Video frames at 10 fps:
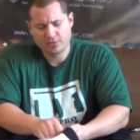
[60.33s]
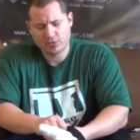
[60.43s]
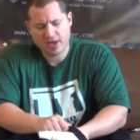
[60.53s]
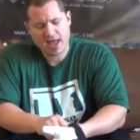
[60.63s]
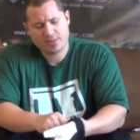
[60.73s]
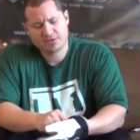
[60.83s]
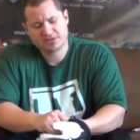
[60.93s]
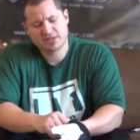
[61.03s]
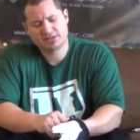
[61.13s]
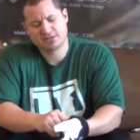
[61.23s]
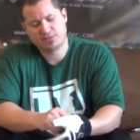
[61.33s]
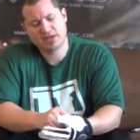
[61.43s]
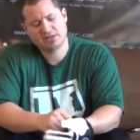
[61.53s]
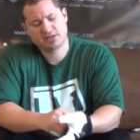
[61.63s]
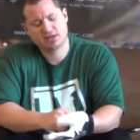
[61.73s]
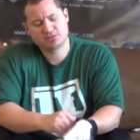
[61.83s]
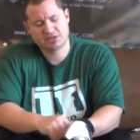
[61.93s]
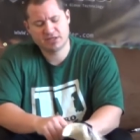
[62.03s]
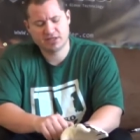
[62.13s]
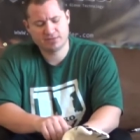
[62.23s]
what happens is the piece comes
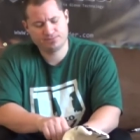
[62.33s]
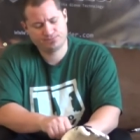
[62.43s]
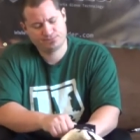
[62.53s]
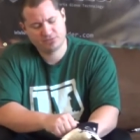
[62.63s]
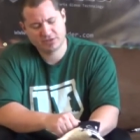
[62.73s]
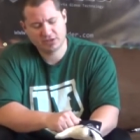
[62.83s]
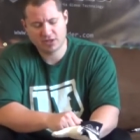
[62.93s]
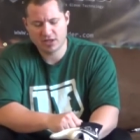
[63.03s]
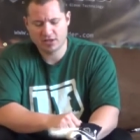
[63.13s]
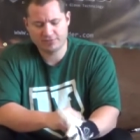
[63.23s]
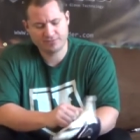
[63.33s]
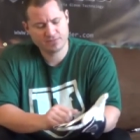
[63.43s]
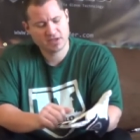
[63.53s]
in the glove.